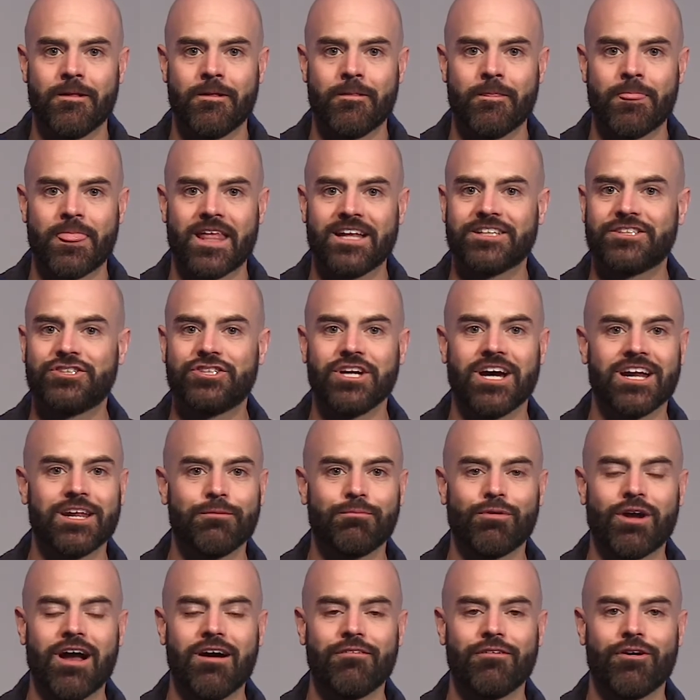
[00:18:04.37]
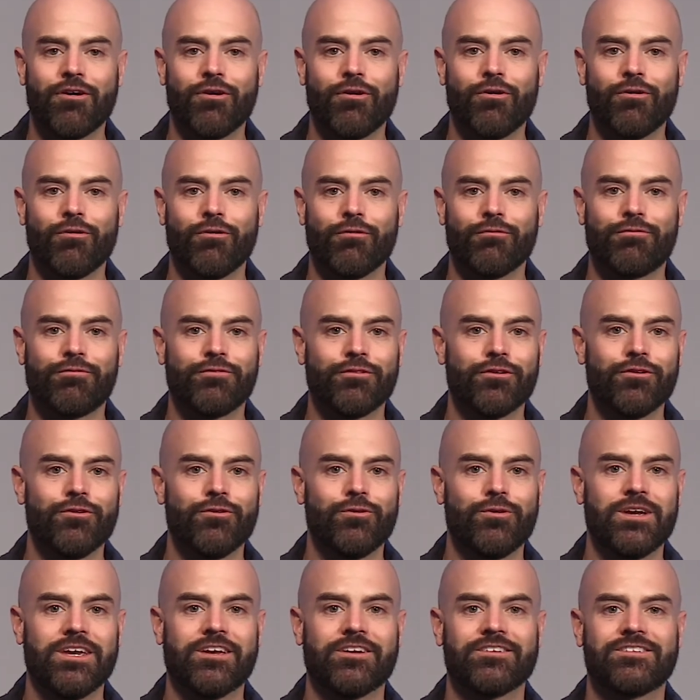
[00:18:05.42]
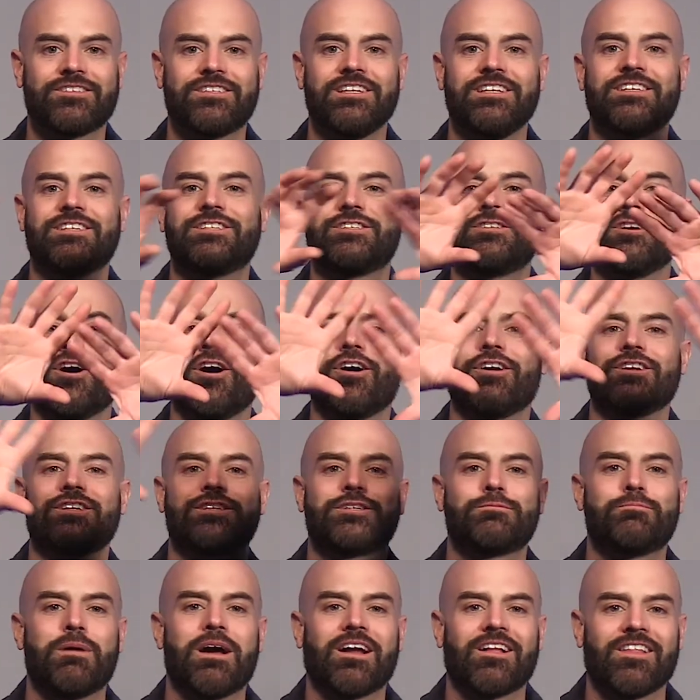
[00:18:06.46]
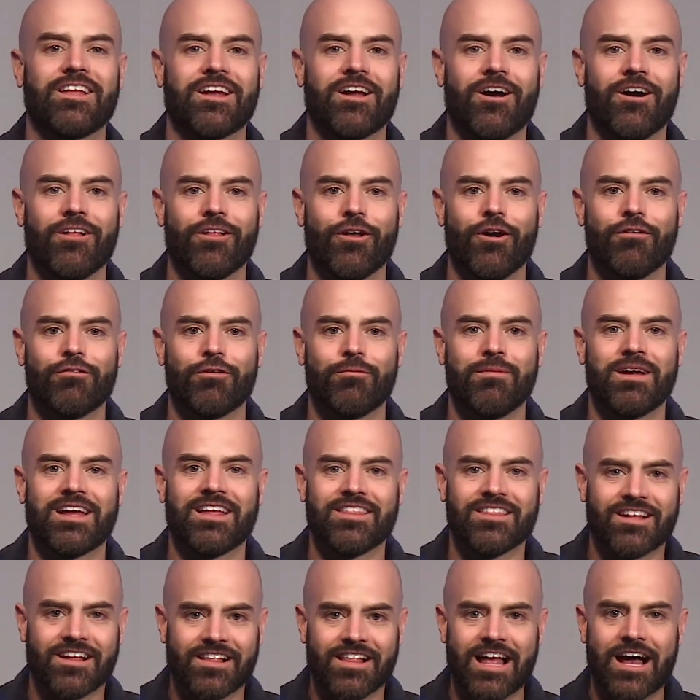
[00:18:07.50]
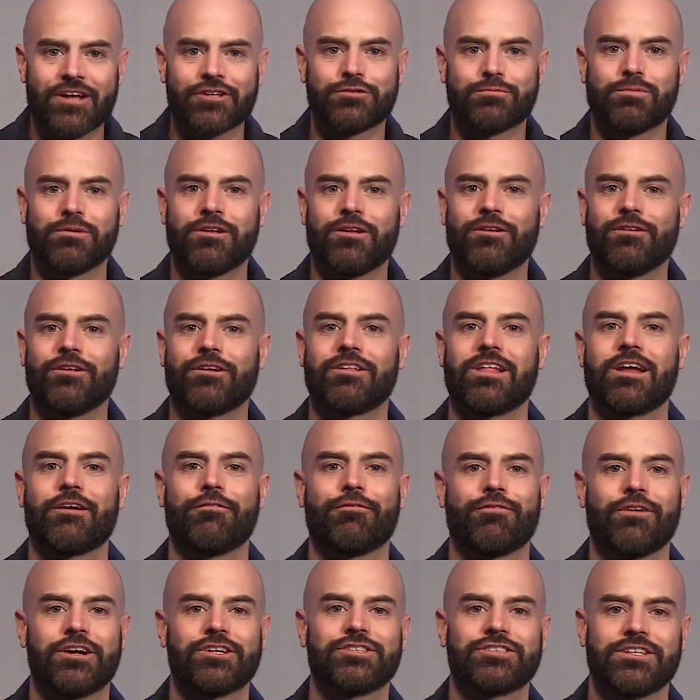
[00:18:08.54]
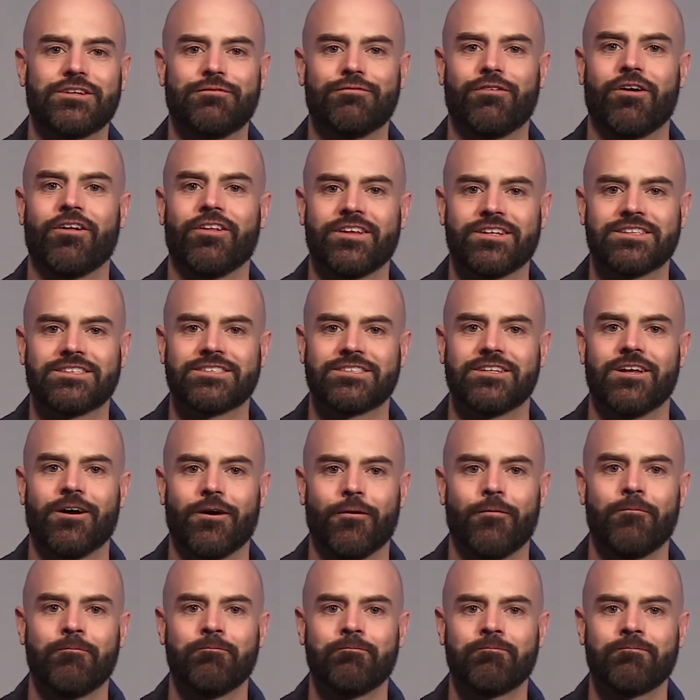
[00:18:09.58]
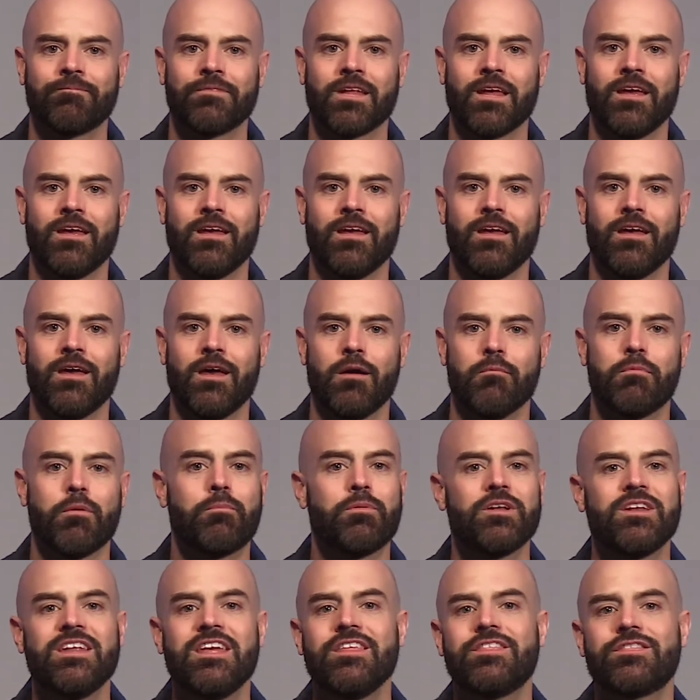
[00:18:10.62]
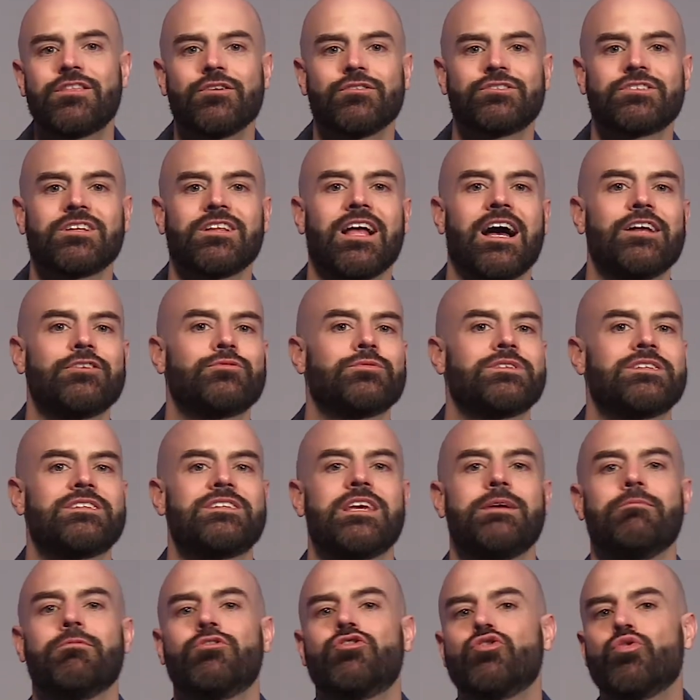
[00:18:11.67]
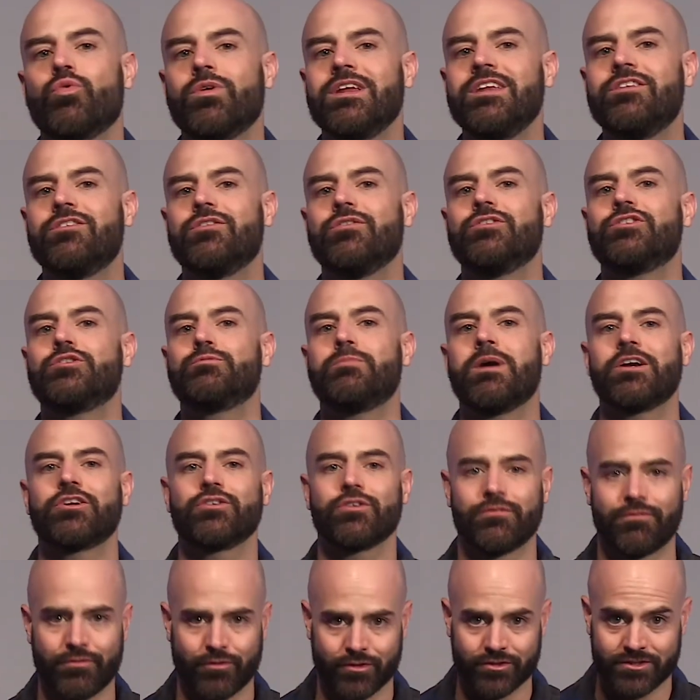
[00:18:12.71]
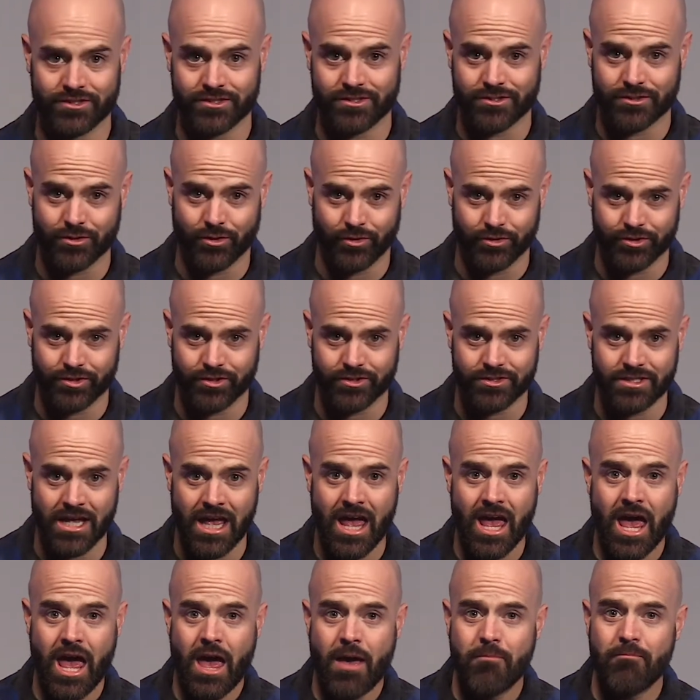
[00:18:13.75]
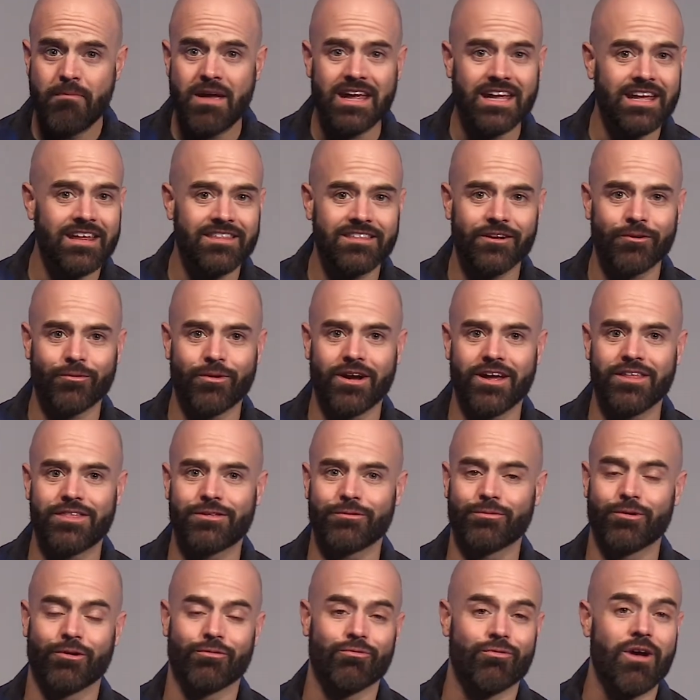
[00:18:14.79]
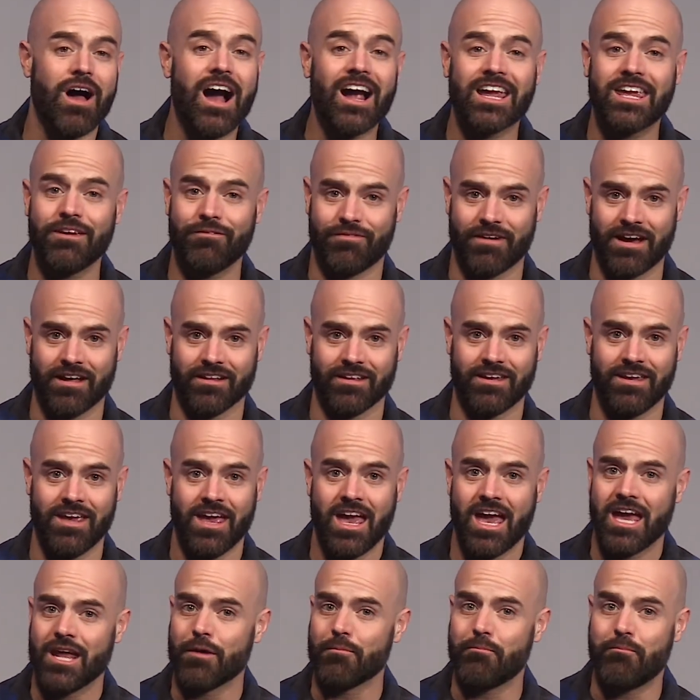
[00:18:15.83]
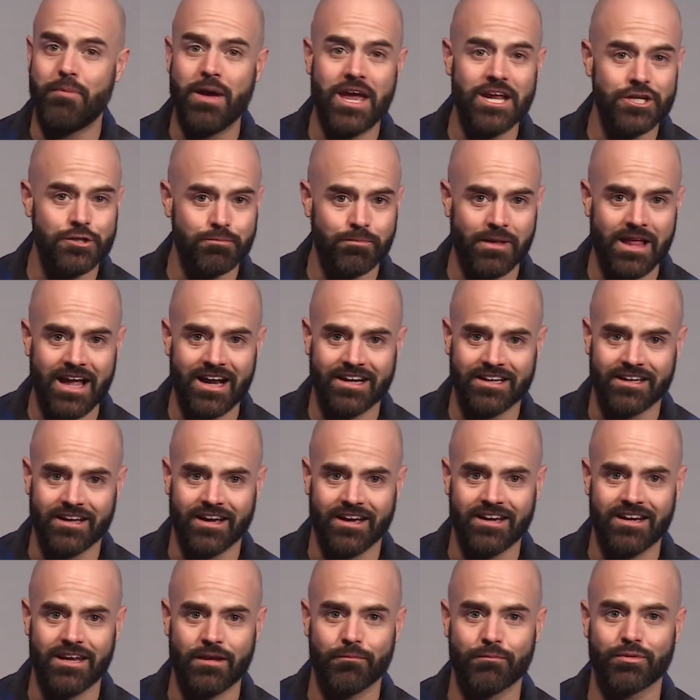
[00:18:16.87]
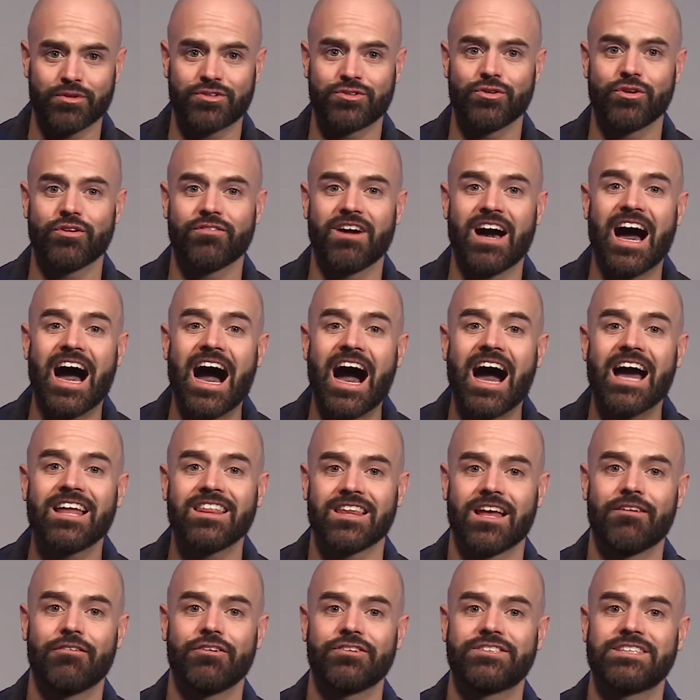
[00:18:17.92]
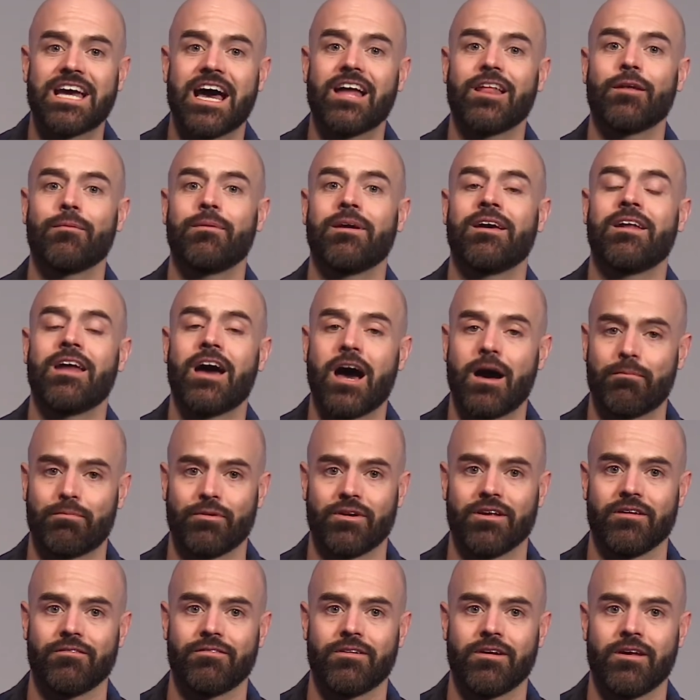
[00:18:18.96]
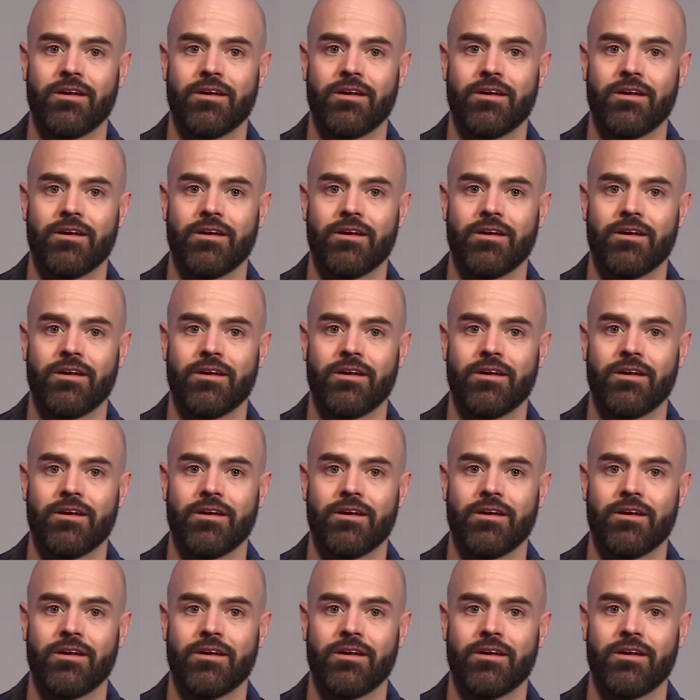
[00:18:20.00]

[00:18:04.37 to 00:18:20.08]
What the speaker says: As Johnny Bravo flew, he could see stars speckling all over, making the clouds below look like freshly fallen snow. But beneath those clouds was a team of 22 Special Forces soldiers, making their way through a rocky valley in a pitch-black night in pursuit of a high-level Taliban operative.